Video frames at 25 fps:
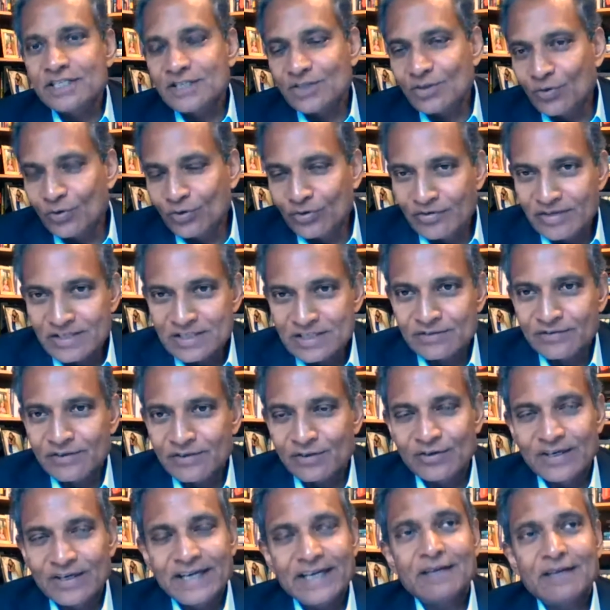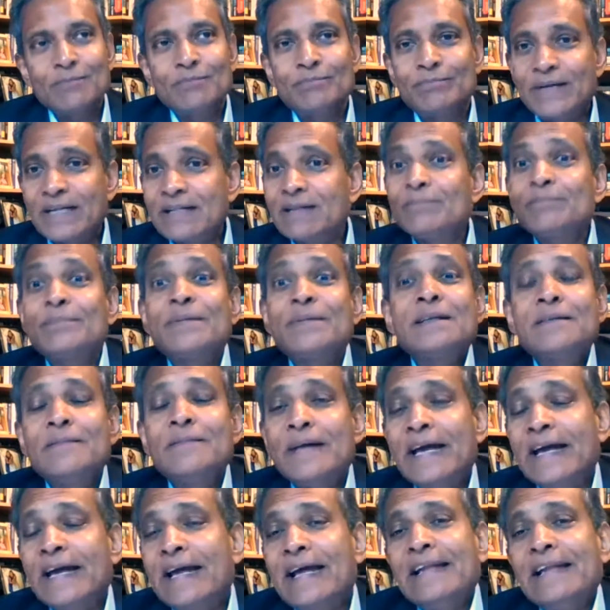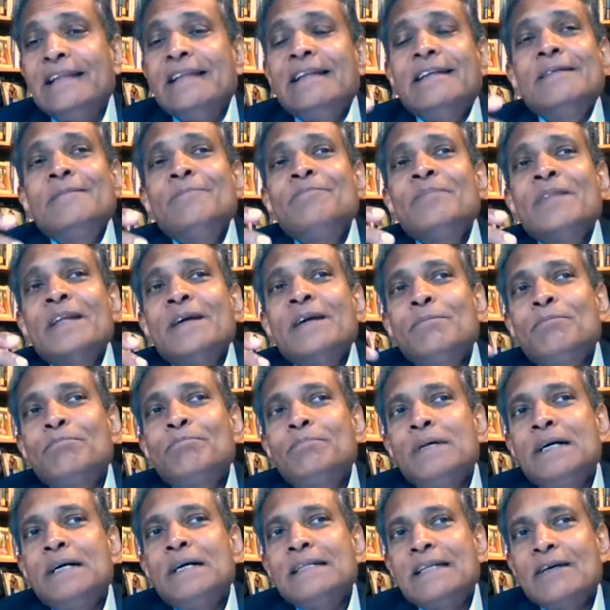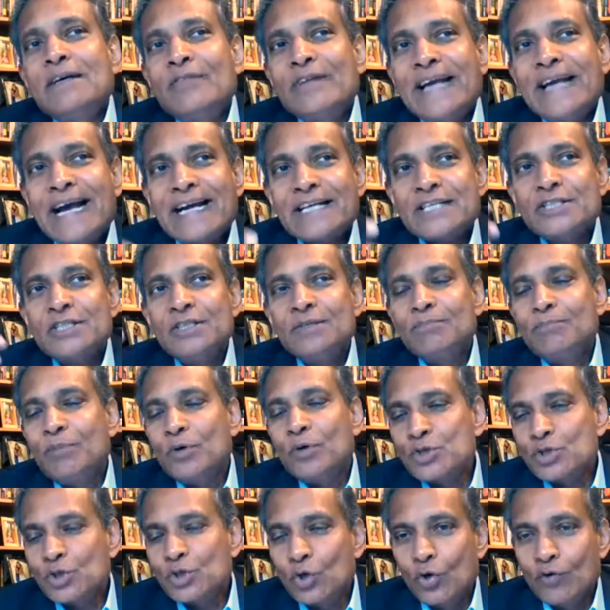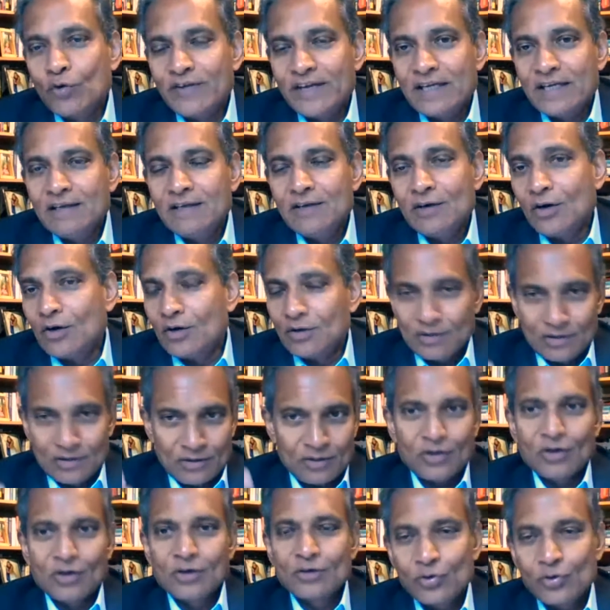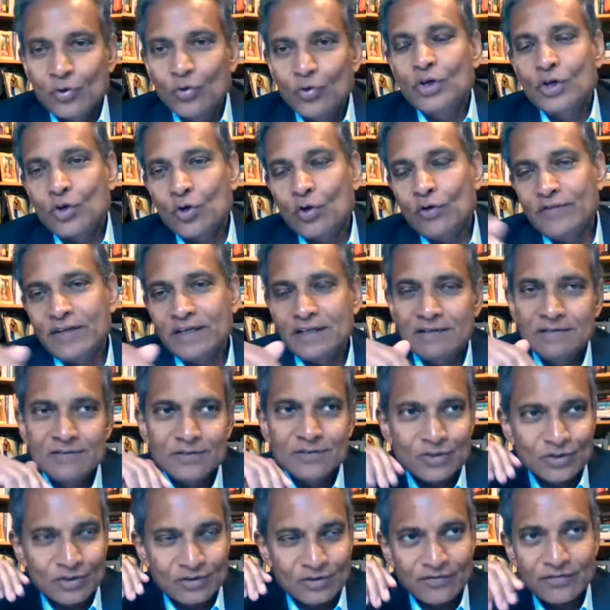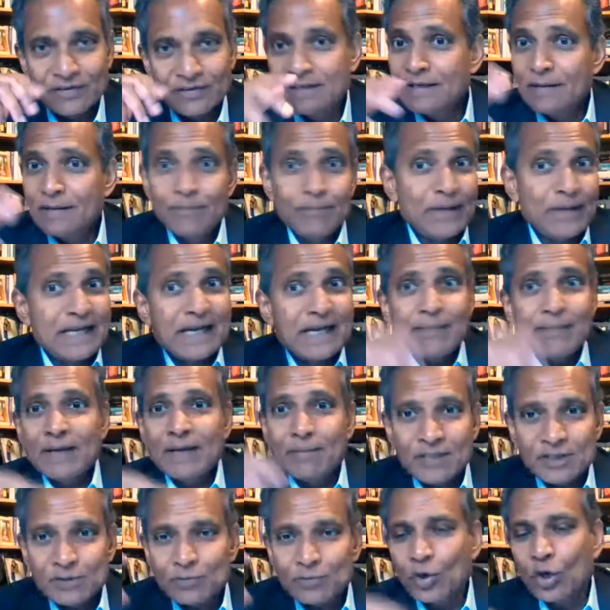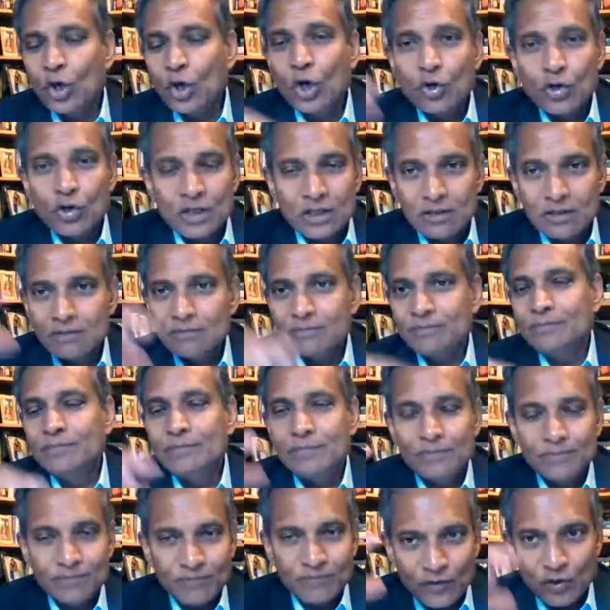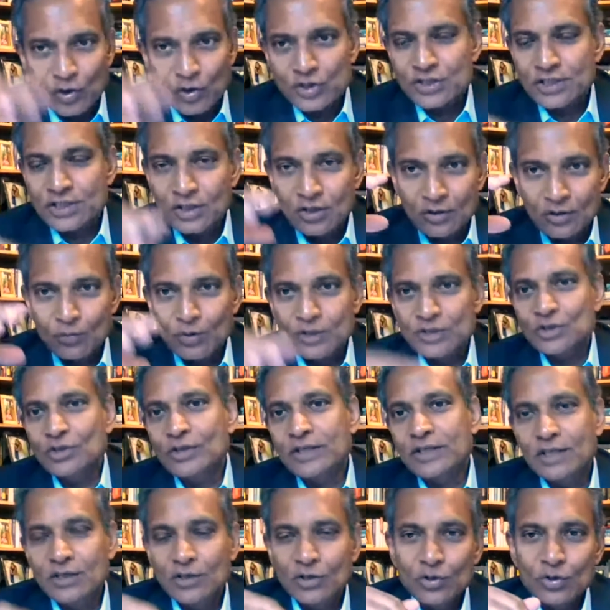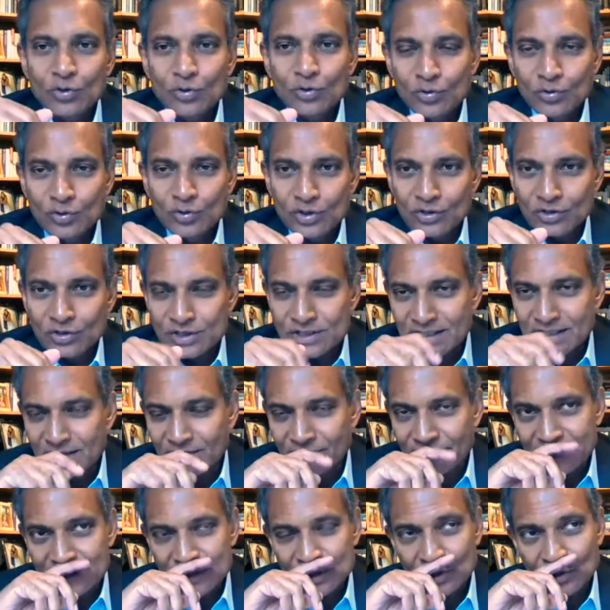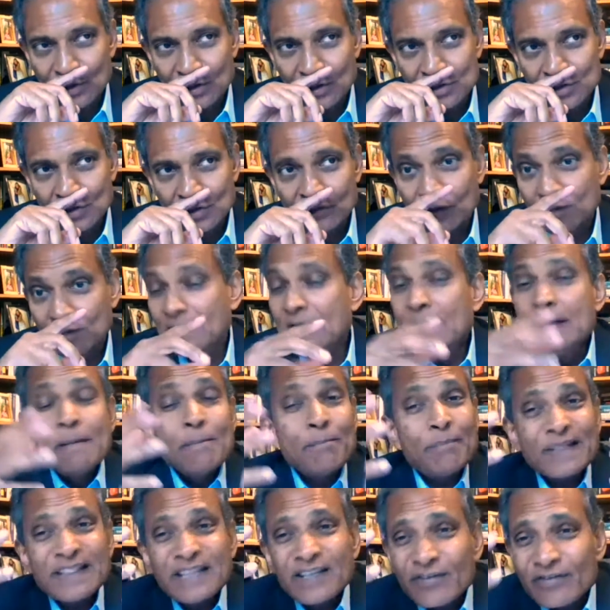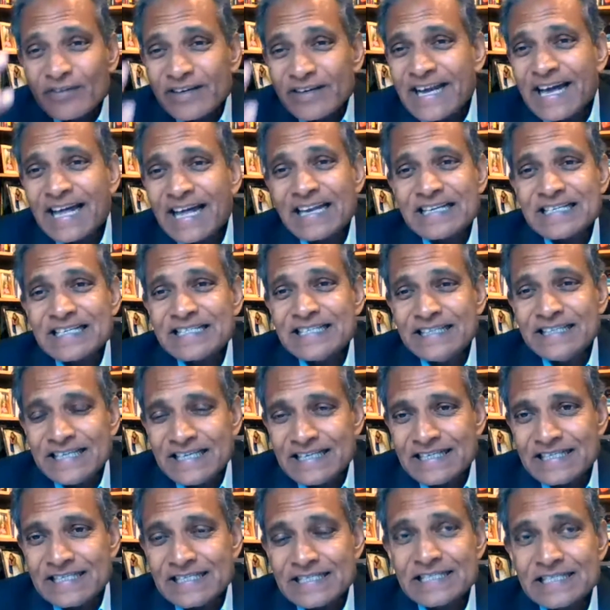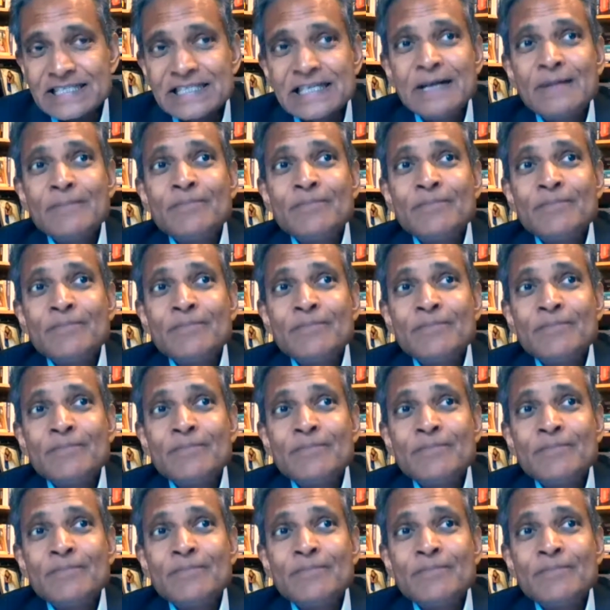and all the rest of it, right? But and the reaction post-COVID or through the COVID, sort of becoming much more local, focusing on what you can do yourself and so on and so forth. But the reality is,